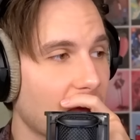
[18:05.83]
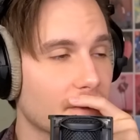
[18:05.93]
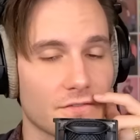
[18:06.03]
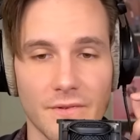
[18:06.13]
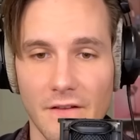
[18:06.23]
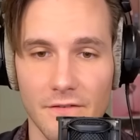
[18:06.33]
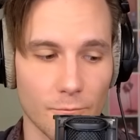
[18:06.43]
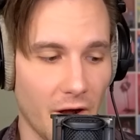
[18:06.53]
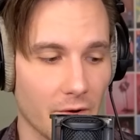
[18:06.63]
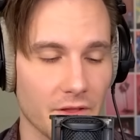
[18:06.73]
That's, that's,
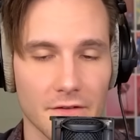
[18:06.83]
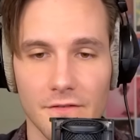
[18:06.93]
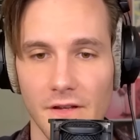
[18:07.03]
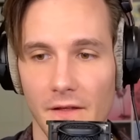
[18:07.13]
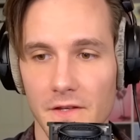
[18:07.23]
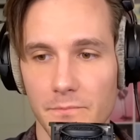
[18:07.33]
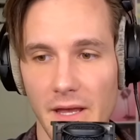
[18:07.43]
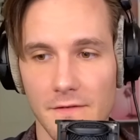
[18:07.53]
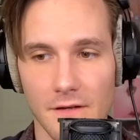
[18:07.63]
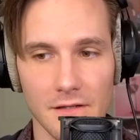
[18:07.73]
wow, that's, yeah, that's
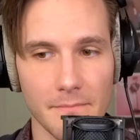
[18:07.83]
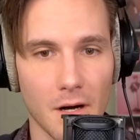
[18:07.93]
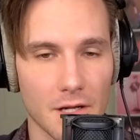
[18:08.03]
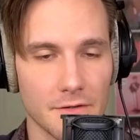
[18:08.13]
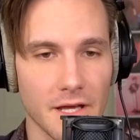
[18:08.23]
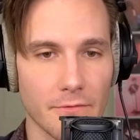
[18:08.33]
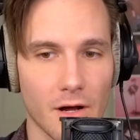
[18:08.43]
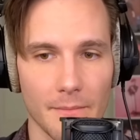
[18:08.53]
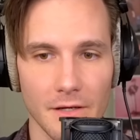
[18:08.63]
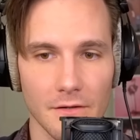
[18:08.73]
basically modern day
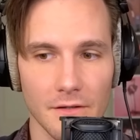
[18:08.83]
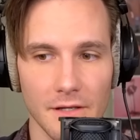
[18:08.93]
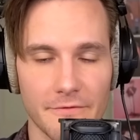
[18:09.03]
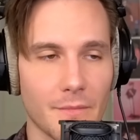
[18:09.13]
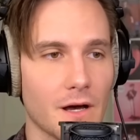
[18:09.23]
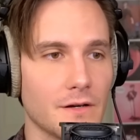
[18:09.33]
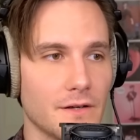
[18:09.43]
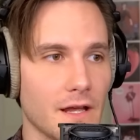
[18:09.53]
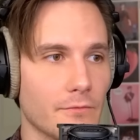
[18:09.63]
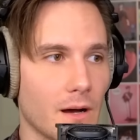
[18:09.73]
Robin Hood. If modern
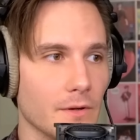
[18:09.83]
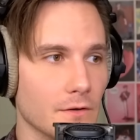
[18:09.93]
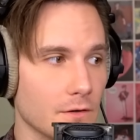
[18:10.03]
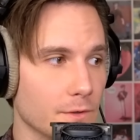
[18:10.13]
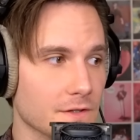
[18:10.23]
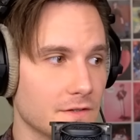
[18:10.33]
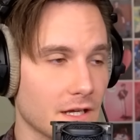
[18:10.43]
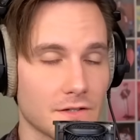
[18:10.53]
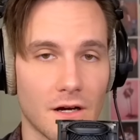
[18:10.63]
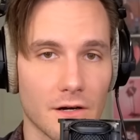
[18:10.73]
day Robin Hood was a
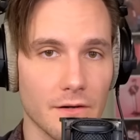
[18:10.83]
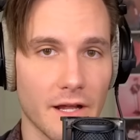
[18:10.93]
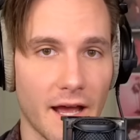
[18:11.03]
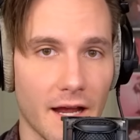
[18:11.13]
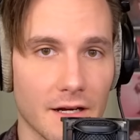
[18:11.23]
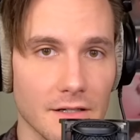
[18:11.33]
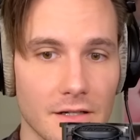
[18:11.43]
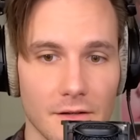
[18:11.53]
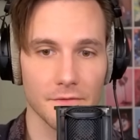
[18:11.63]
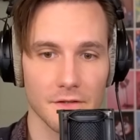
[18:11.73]
TikToker and a hacker,
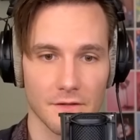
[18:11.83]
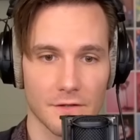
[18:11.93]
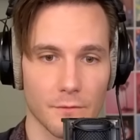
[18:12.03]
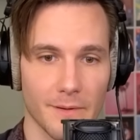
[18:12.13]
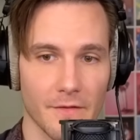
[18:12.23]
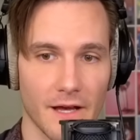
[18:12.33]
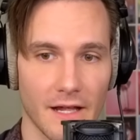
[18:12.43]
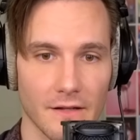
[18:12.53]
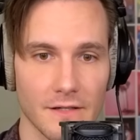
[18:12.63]
th this would be that.